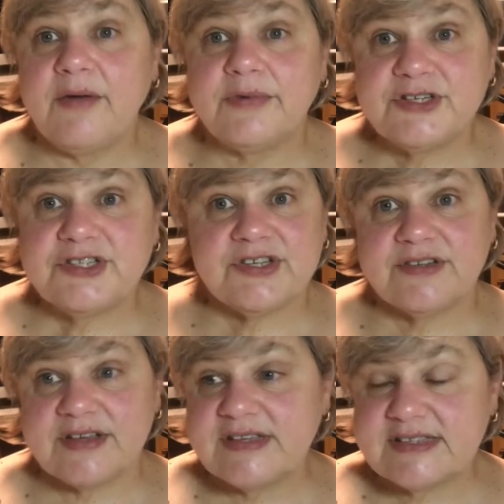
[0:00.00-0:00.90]
which
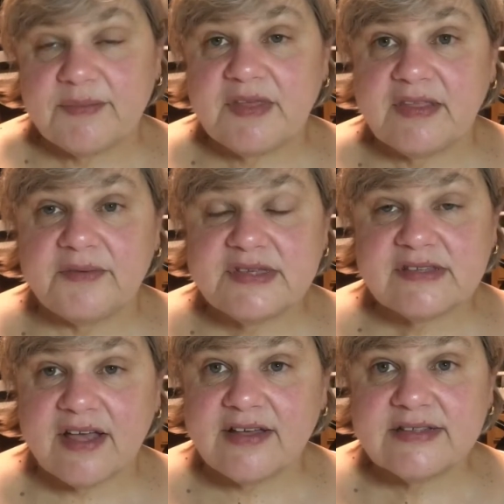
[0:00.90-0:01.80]
is something that we
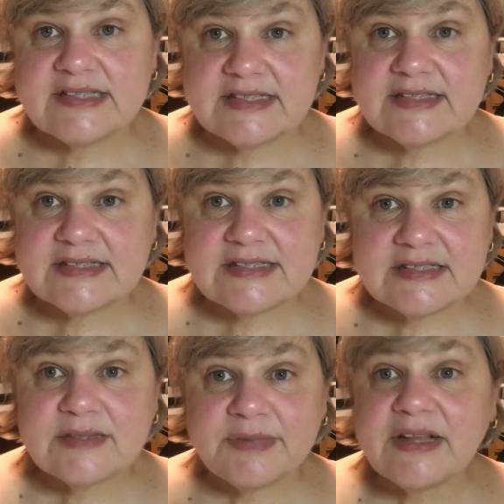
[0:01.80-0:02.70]
saw in Sense and
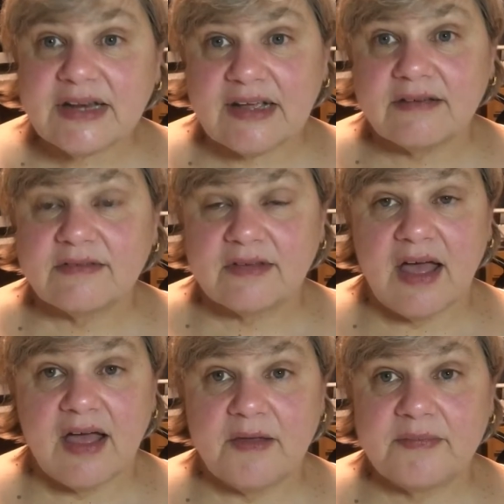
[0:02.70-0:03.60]
Sensibility.
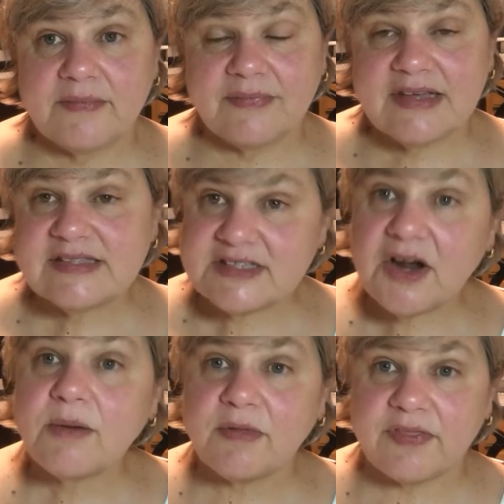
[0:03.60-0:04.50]
It's a
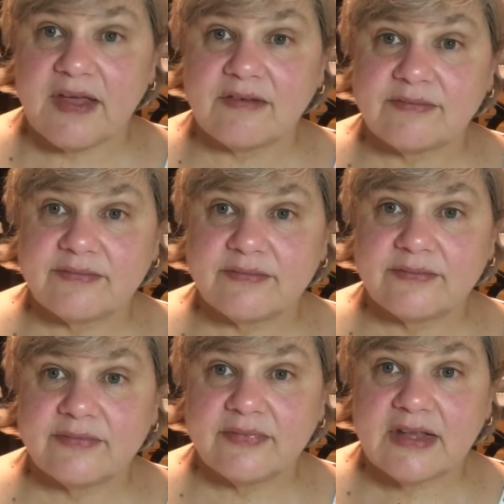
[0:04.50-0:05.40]
terrible thing.
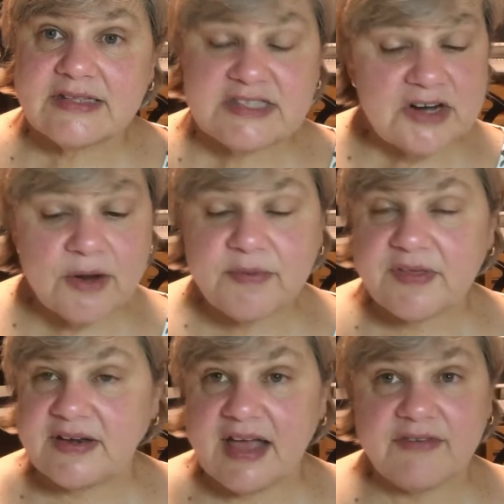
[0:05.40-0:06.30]
It's a terrible
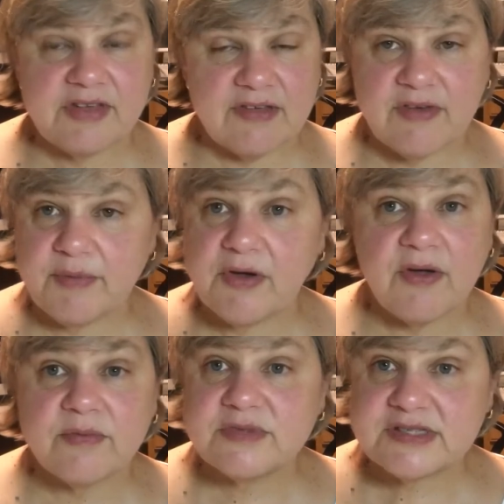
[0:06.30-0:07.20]
thing to have to give up your
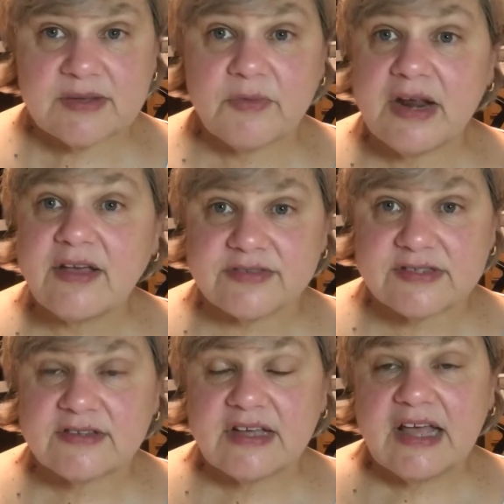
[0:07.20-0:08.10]
home to someone else.
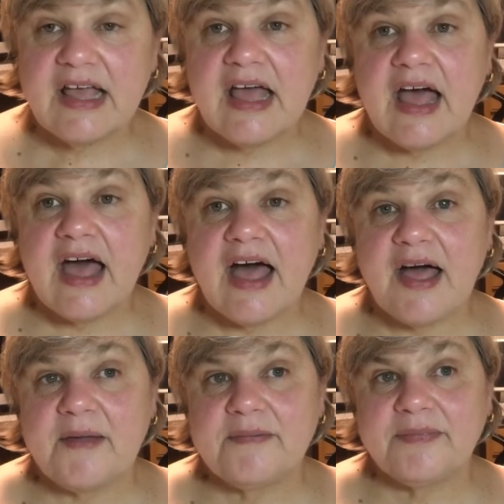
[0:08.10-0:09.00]

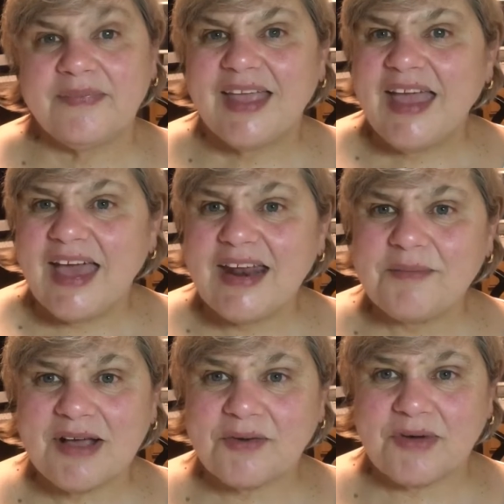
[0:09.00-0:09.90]
And I'm
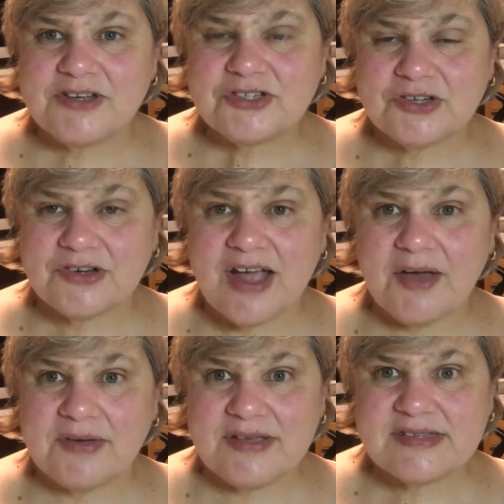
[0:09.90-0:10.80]
not quite sure
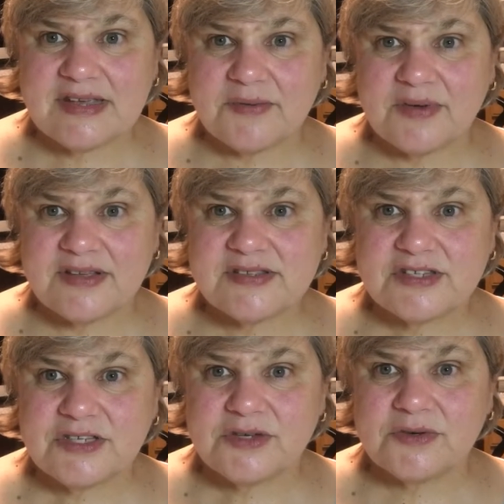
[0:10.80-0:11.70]
how easy it was
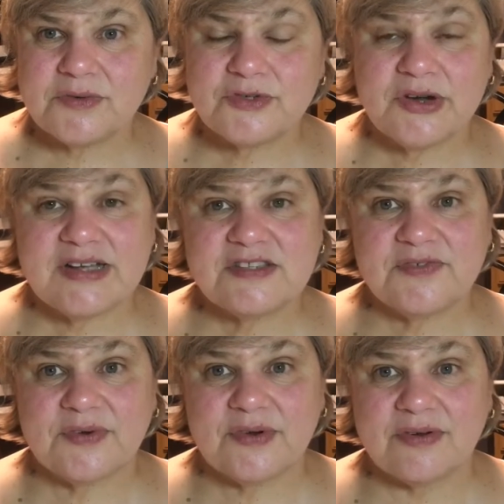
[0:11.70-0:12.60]
to
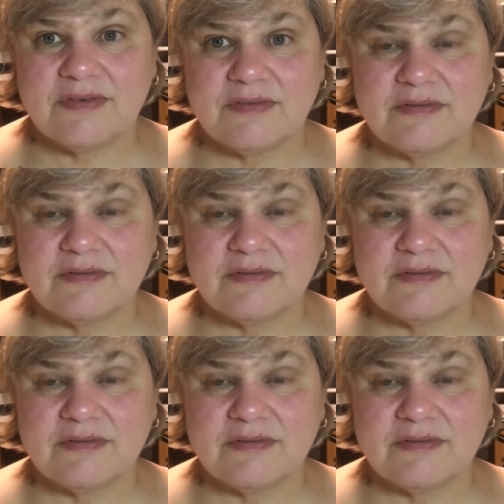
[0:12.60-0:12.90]
transfer,